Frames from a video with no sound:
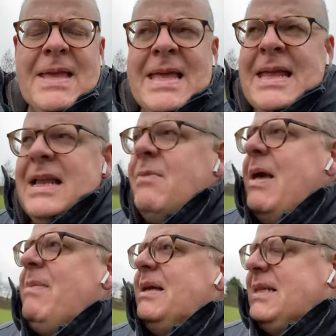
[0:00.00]
Now,
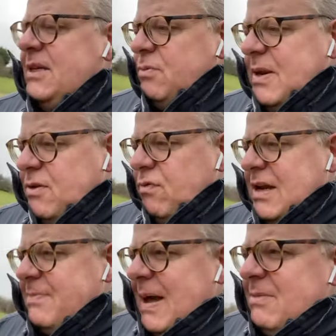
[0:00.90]
air masses, when you
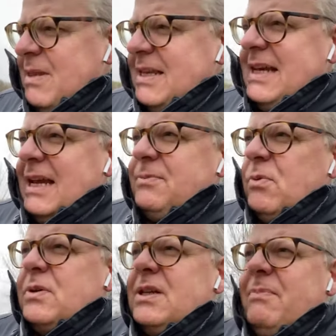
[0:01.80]
read about them in the
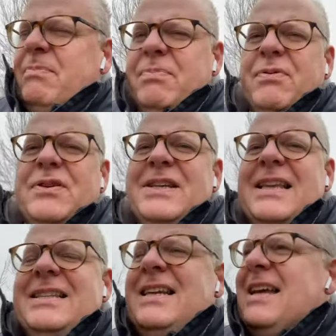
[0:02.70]
textbooks, are
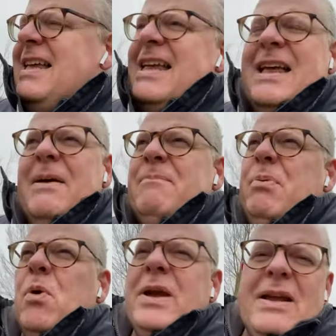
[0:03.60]
presented,
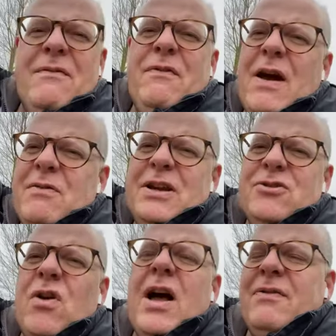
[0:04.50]
boy, in a very
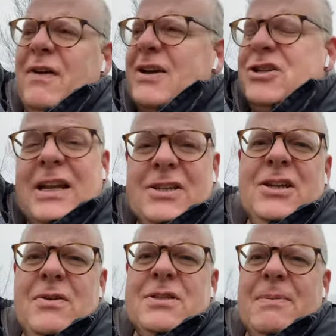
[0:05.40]
dry fashion.
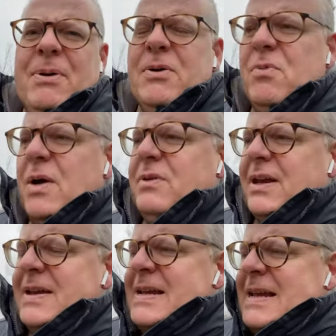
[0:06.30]
Excuse the pun, won't you?
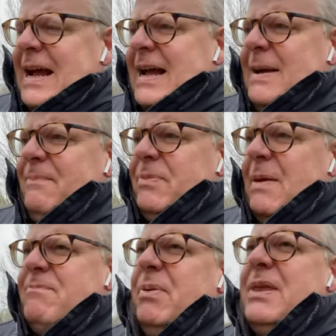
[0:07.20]

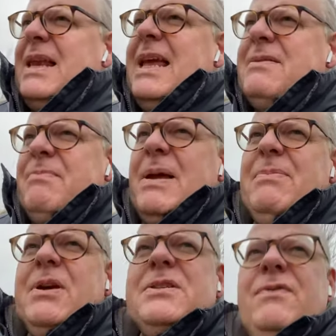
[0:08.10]
But there needn't be,
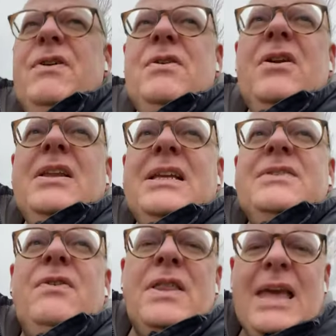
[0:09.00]
because if you can
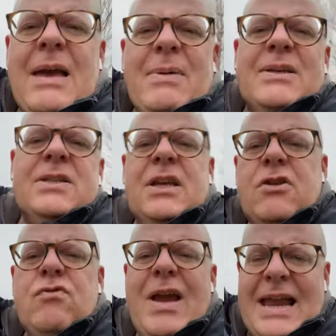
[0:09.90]
identify the air mass that
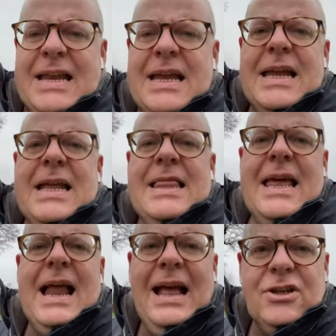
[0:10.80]
you're in,
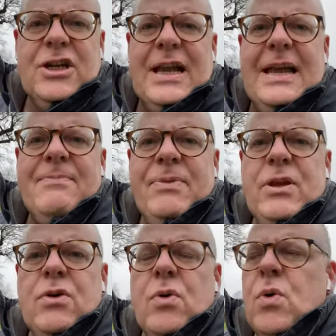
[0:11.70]
then actually
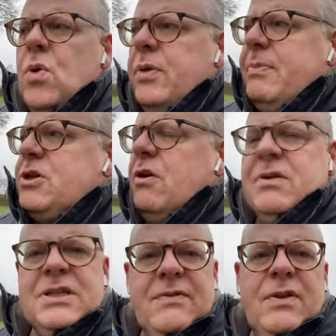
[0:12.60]
you're the
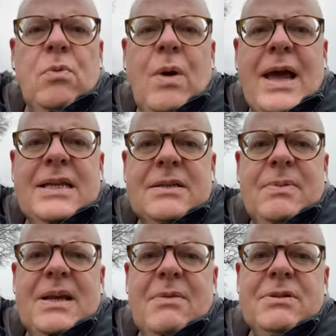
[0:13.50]
majority of the way to
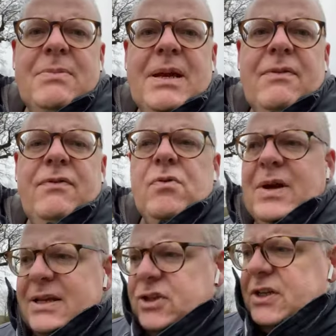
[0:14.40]
being able to make a
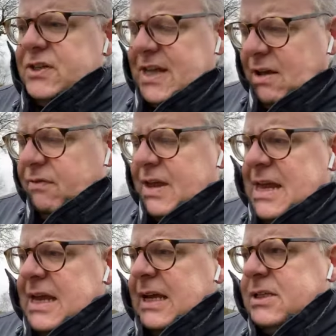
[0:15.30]
forecast yourself
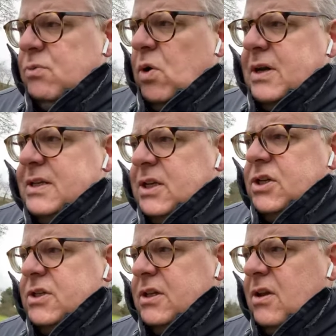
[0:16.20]
as to what
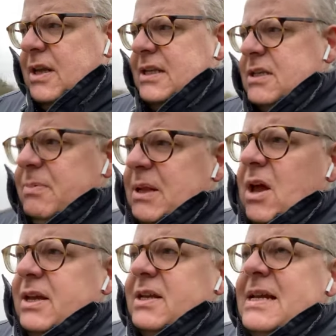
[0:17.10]
conditions are likely to be
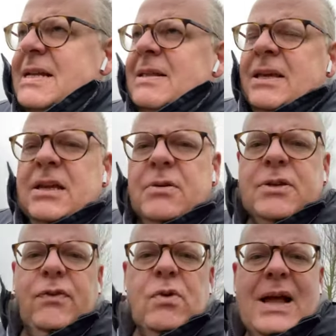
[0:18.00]
like. And you know, as
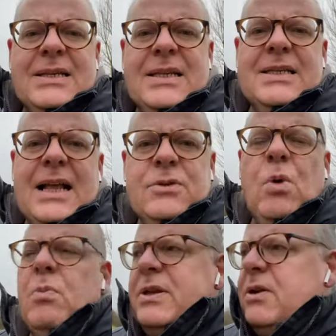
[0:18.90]
forecasters, that's
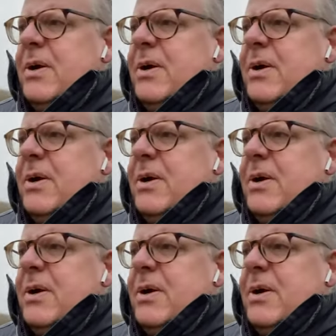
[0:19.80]
what we do.